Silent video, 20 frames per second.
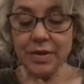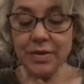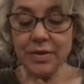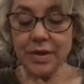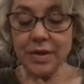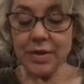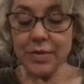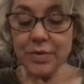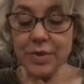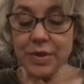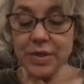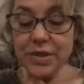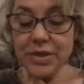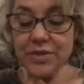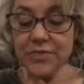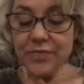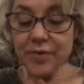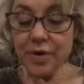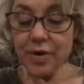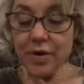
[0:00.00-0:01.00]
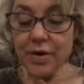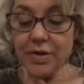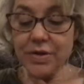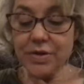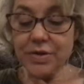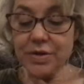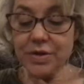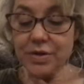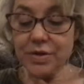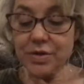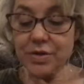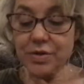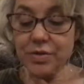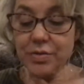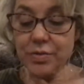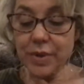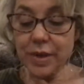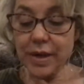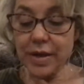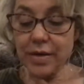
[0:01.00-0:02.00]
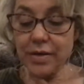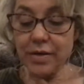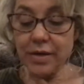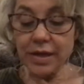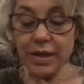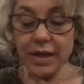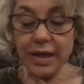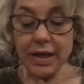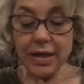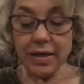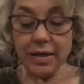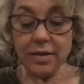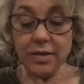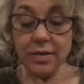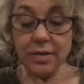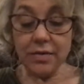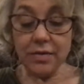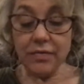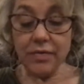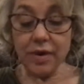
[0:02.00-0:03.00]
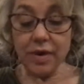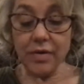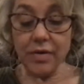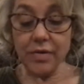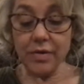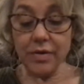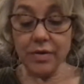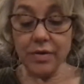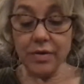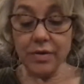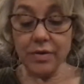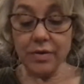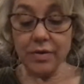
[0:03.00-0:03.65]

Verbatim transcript: They went as far as the new well and a little farther.